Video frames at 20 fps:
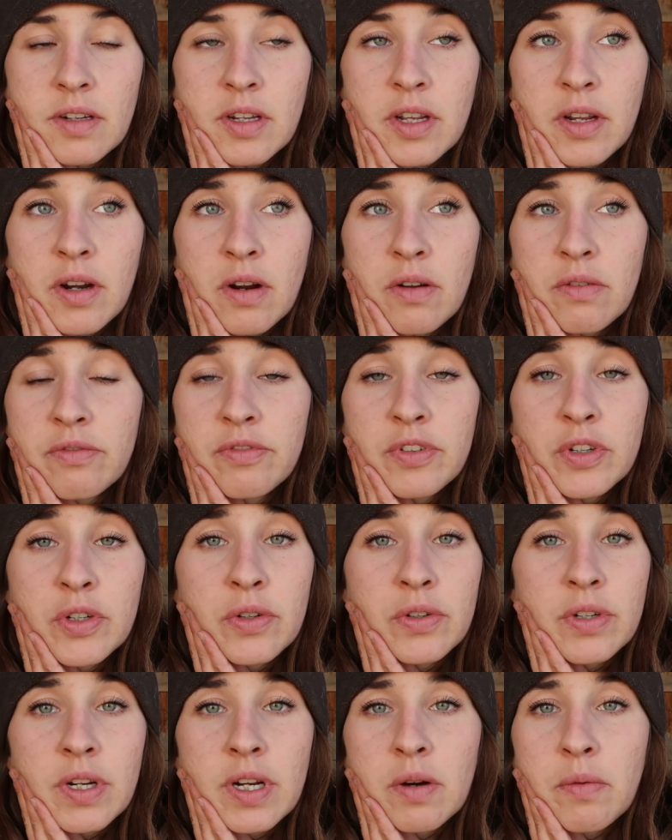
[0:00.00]
you know,
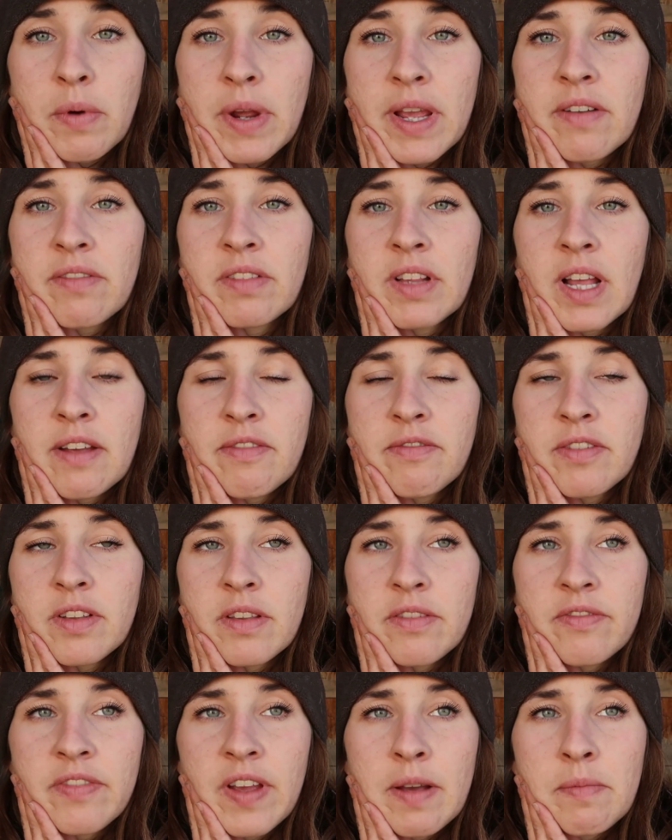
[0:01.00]
food and a way of life for
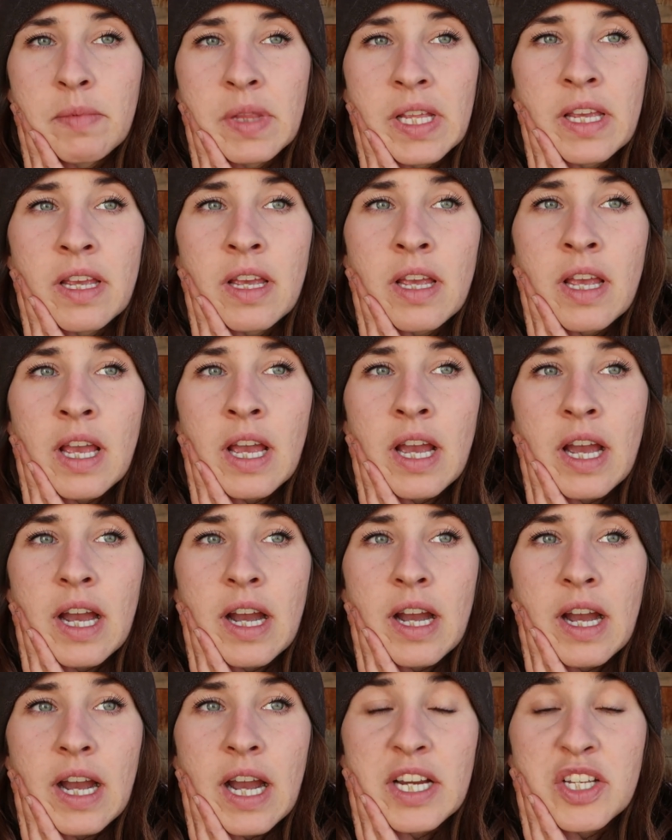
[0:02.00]
the family.
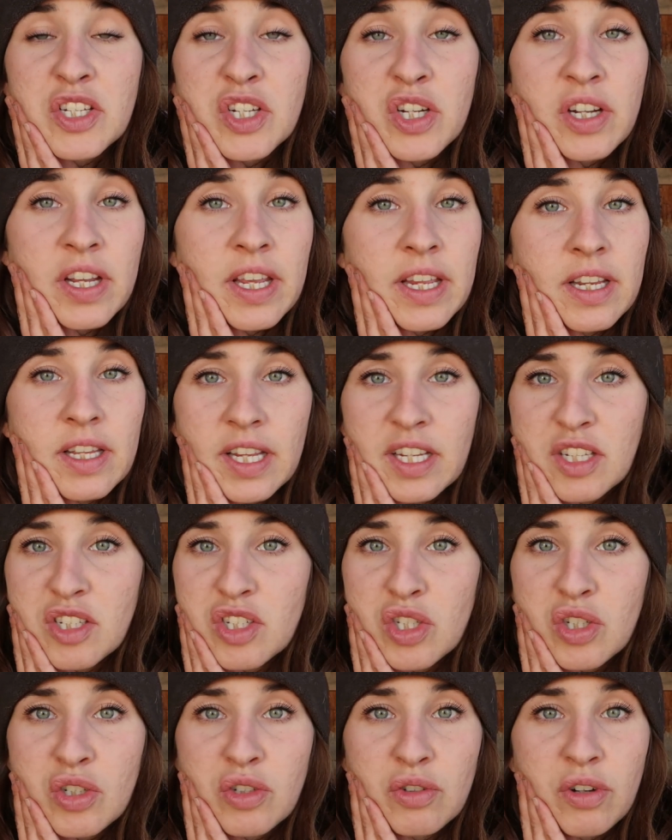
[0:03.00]
I took it like
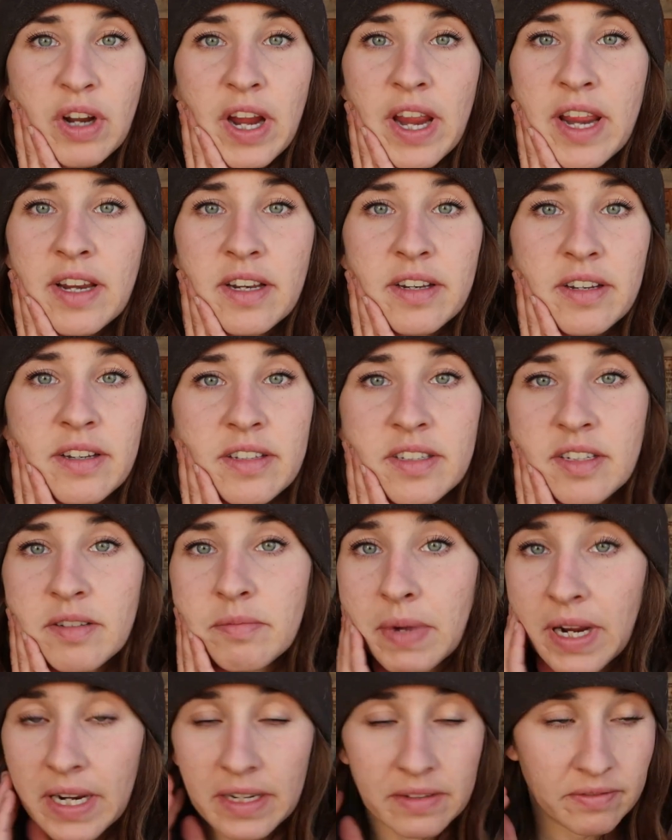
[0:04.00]
straight to
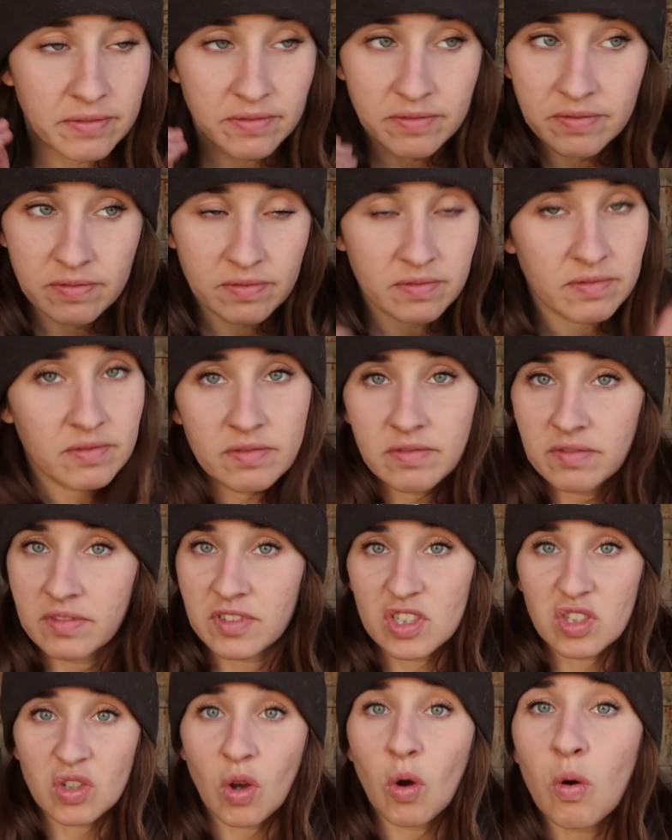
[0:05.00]
my
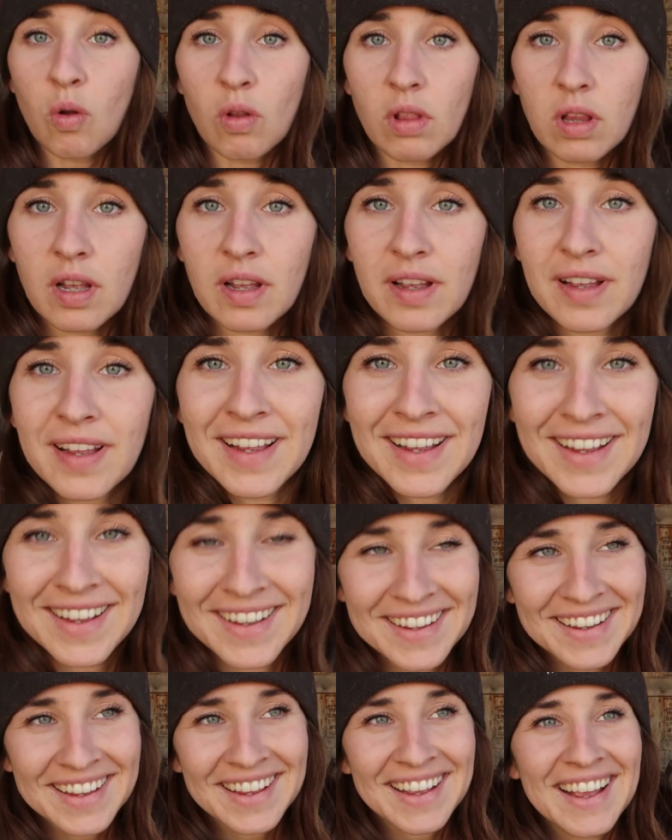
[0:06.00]
soul
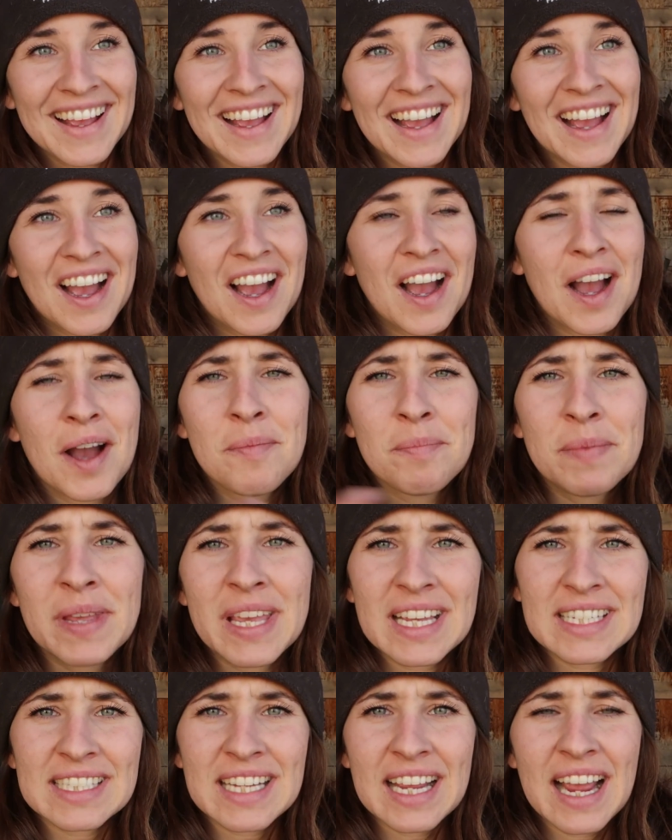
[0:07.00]

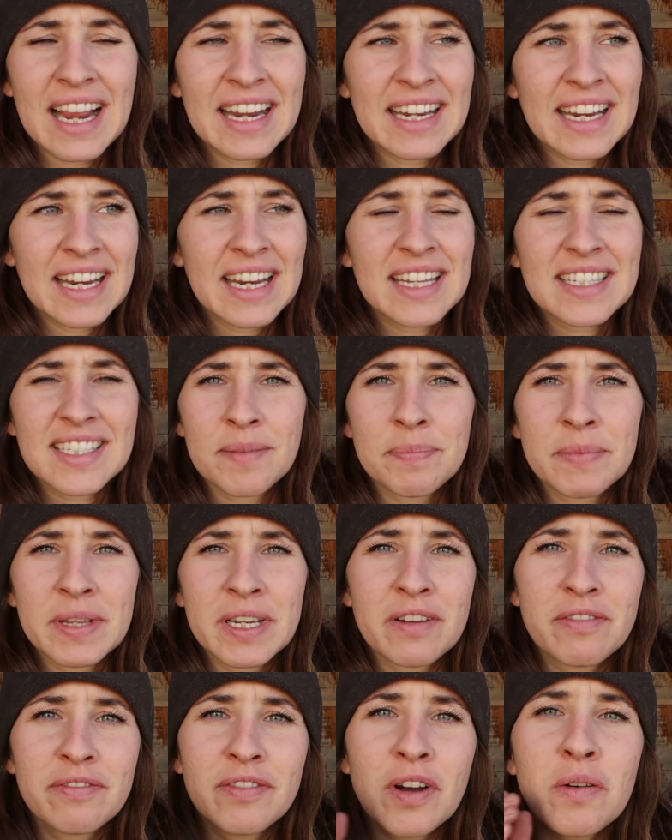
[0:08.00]
because I needed
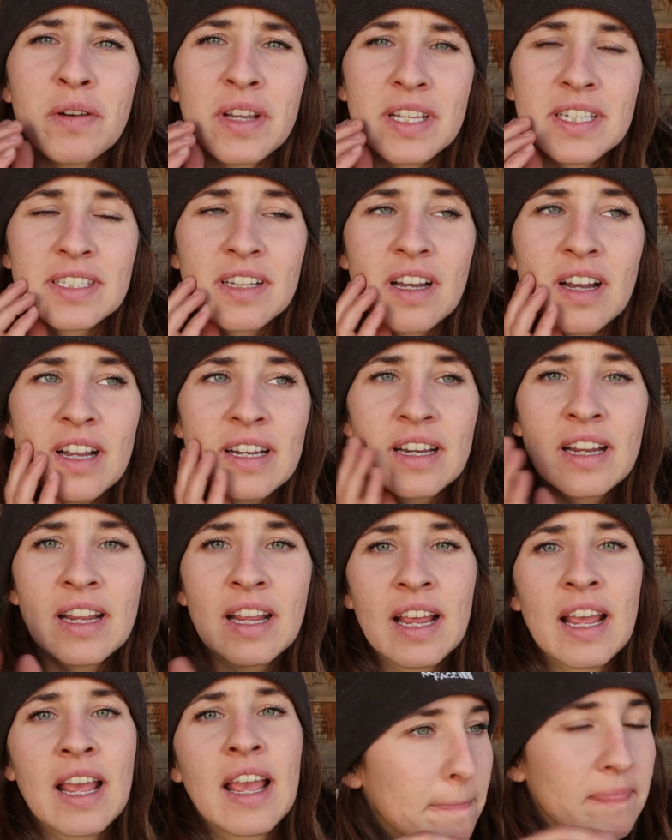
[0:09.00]
something to focus on.
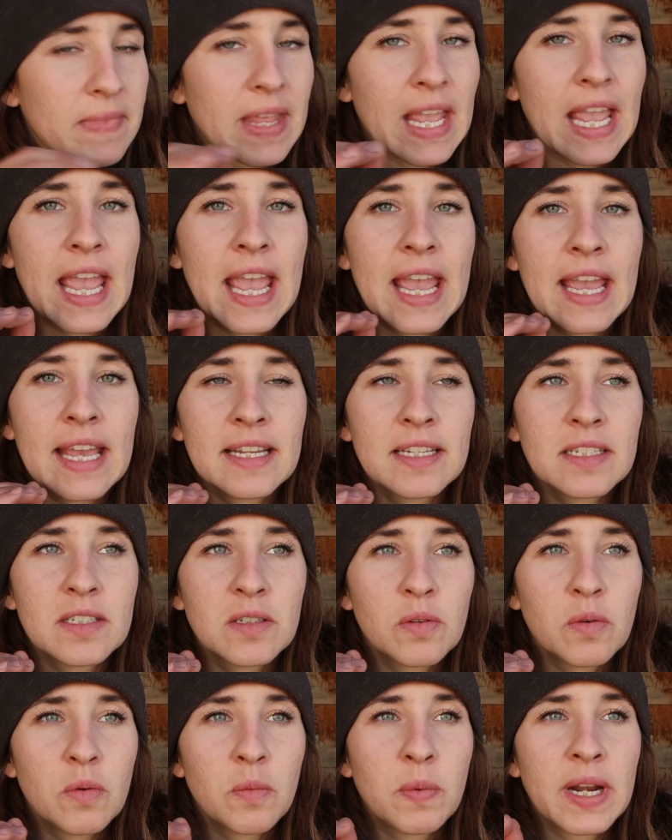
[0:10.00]
And
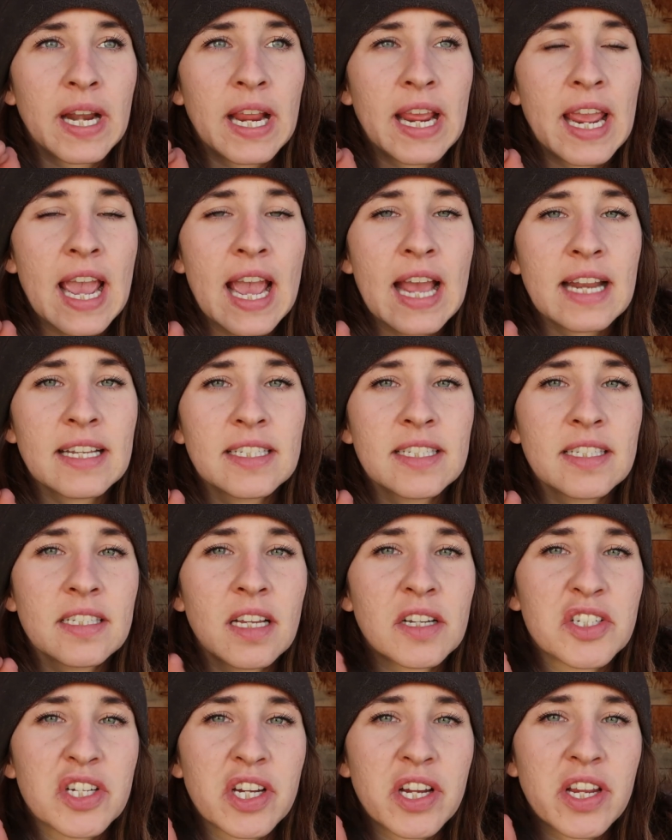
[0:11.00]
when I had
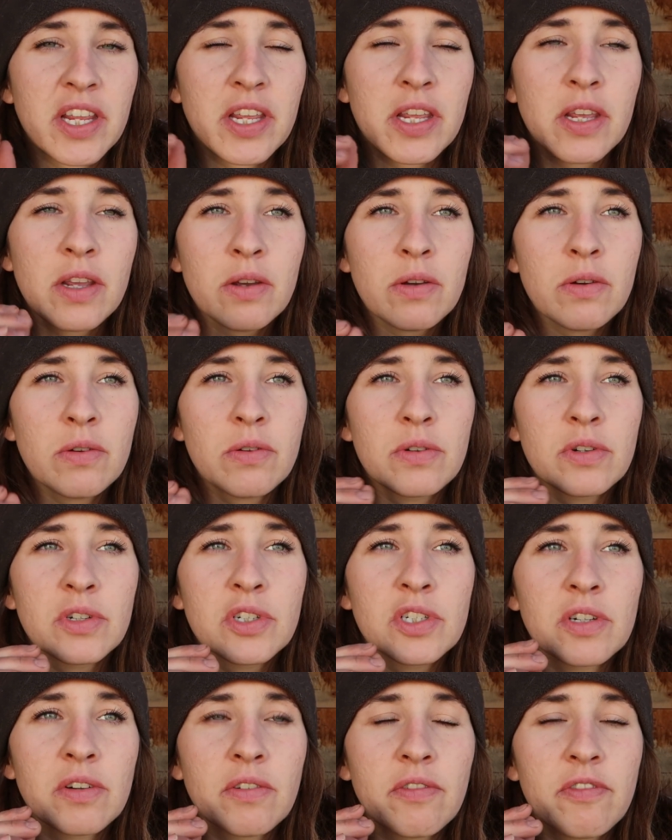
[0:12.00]
such a
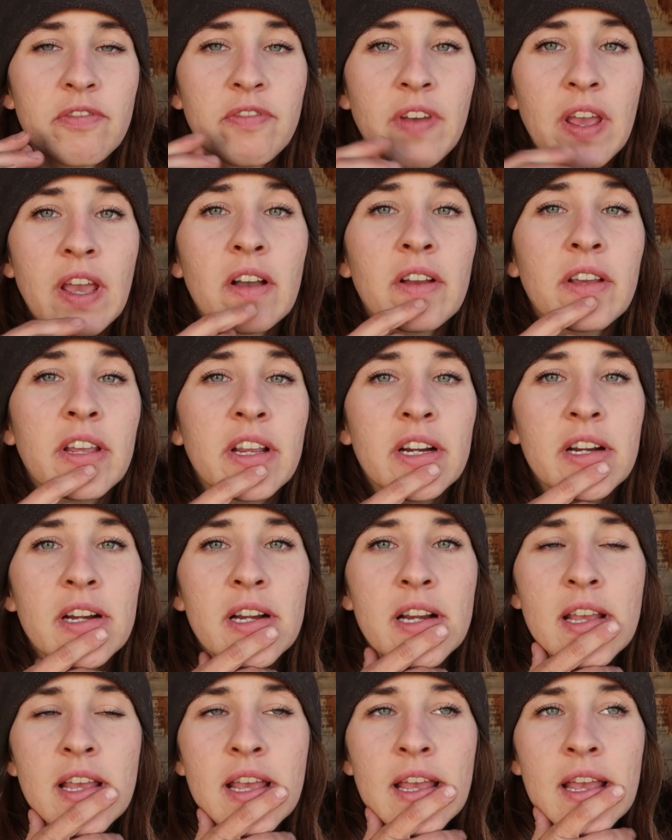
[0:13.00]
huge failure